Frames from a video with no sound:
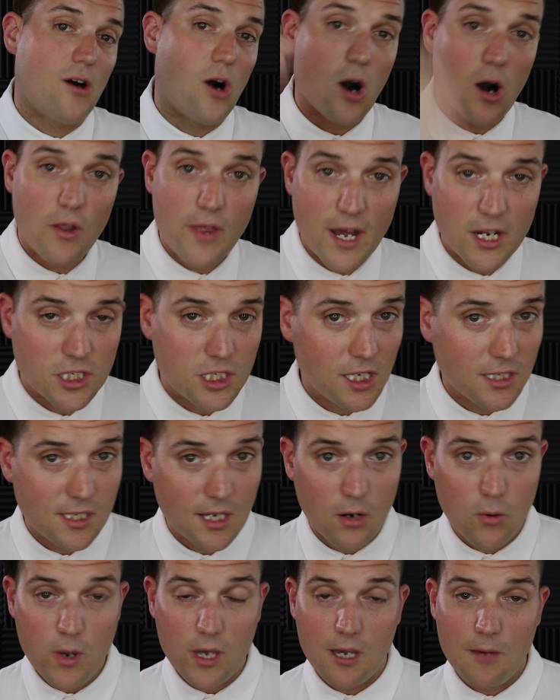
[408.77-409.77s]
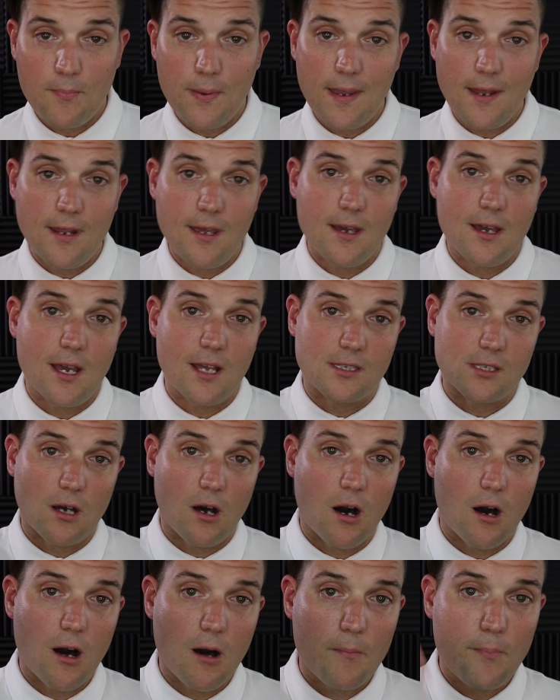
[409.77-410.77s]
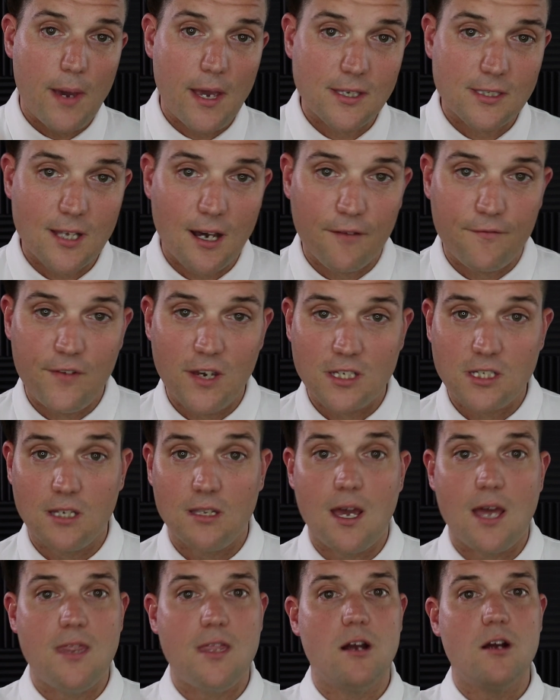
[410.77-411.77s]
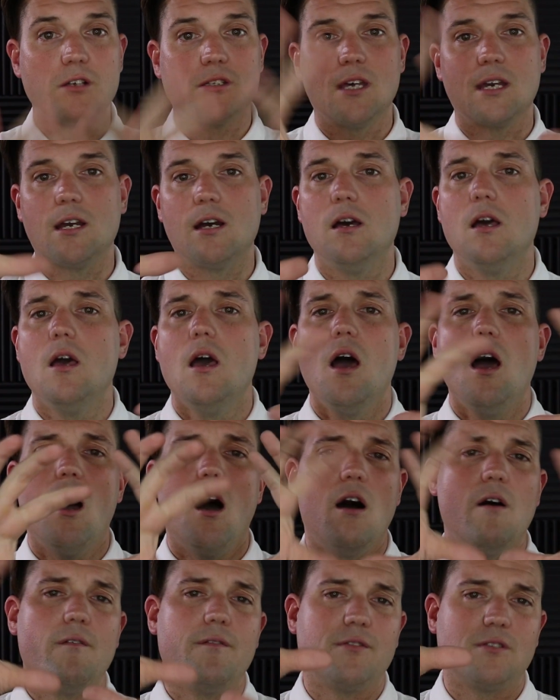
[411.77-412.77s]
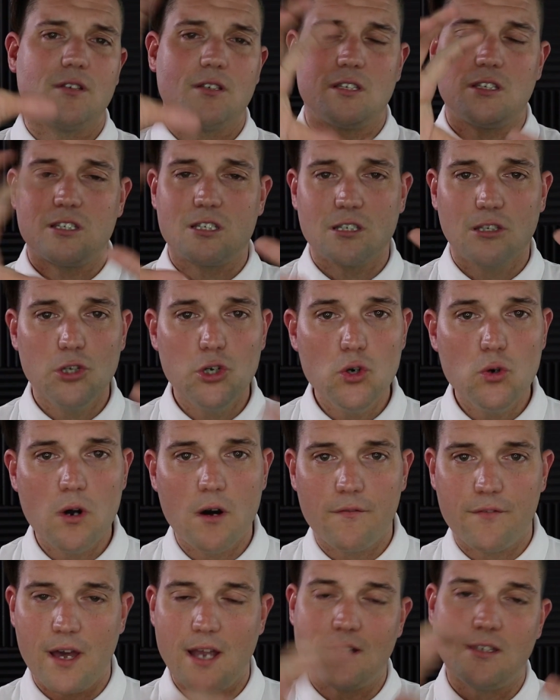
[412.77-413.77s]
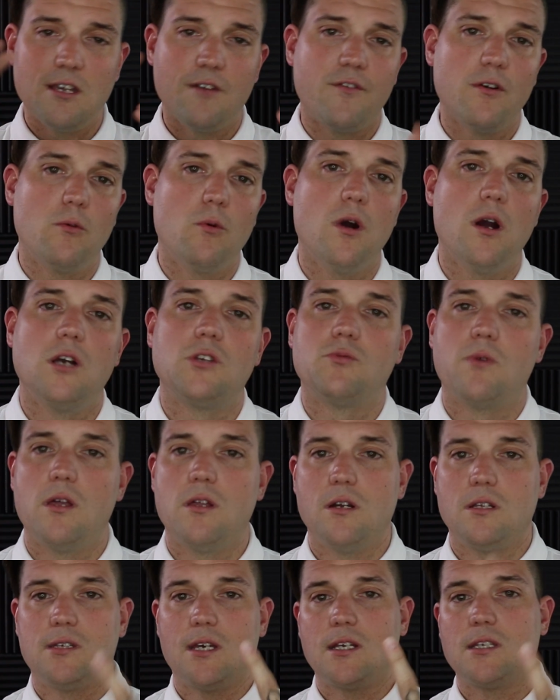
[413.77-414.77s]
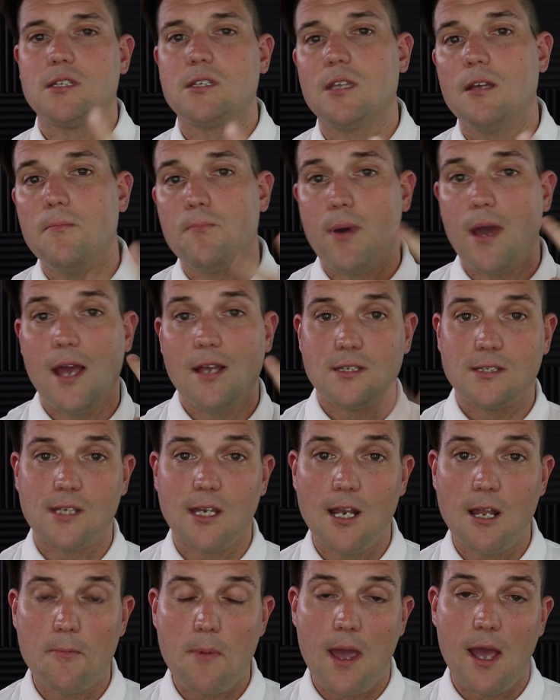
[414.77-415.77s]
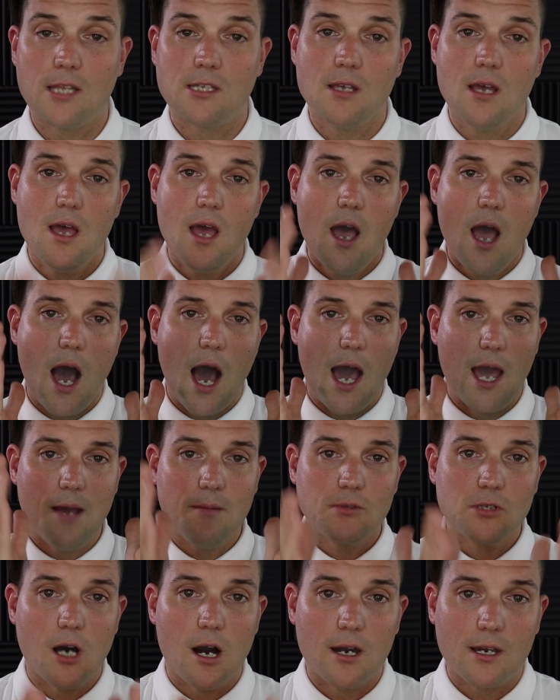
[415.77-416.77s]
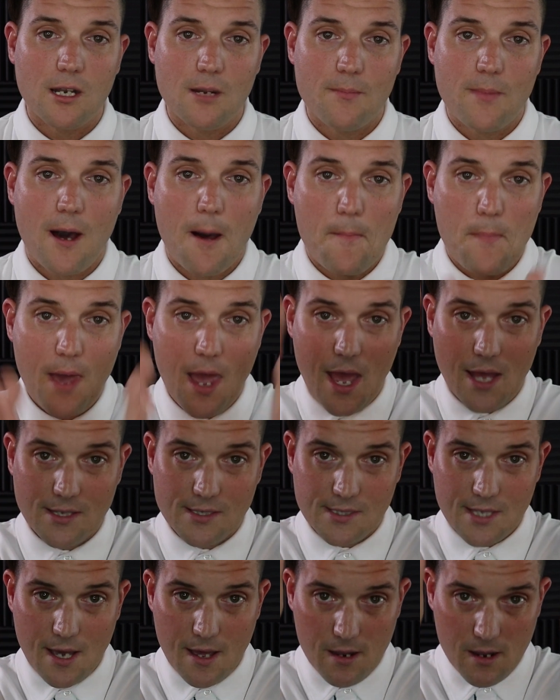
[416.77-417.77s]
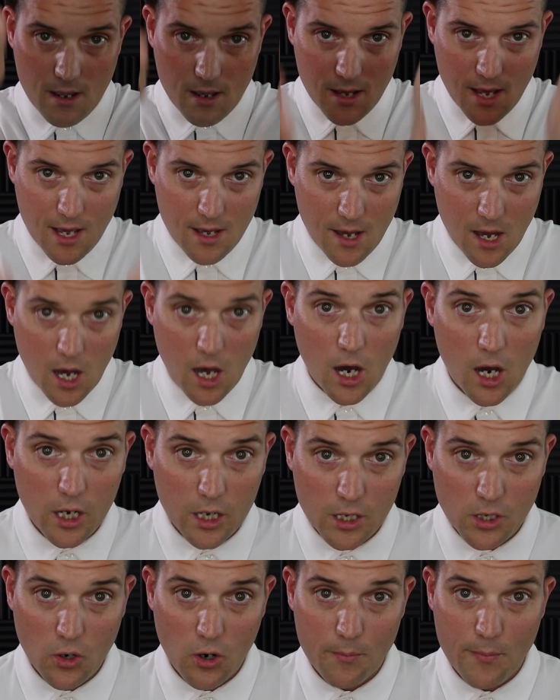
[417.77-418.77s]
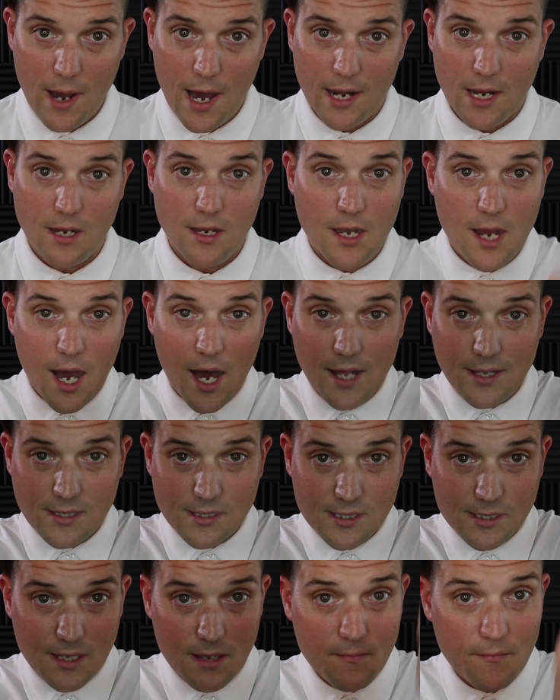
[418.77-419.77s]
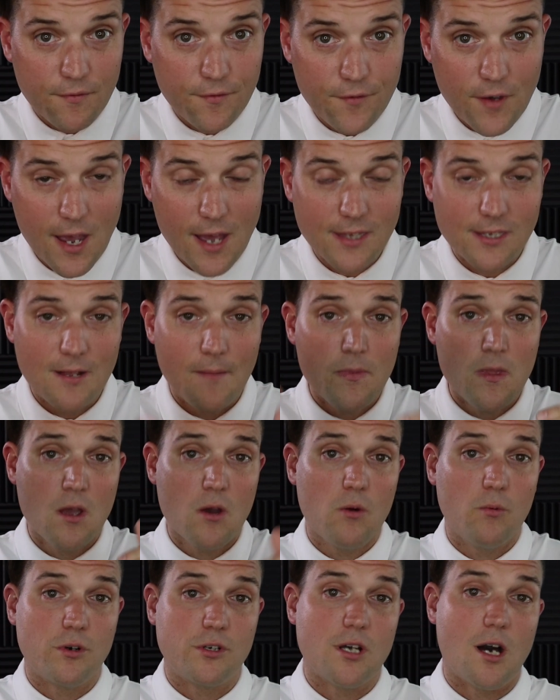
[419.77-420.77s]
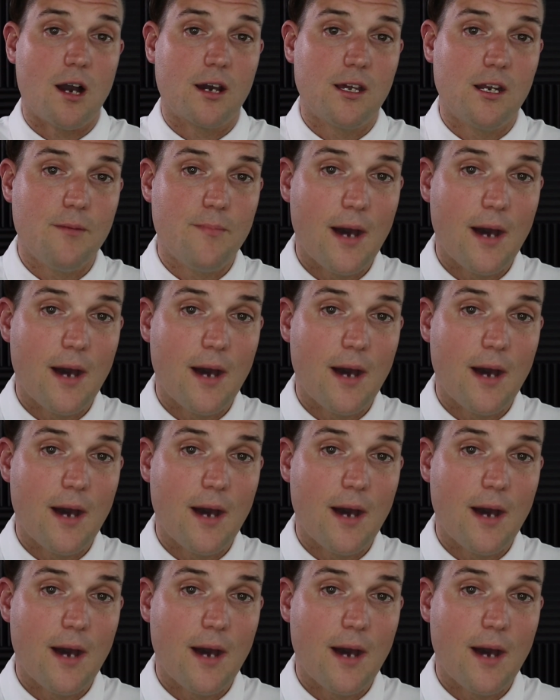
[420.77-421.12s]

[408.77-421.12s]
all that shit's on Wikipedia. It's all based off fiction. And there's like a, a slew of like different words, whether it's like slim pants, skinny pants. I am talking about pants that hug your body, not slim fit. We're talking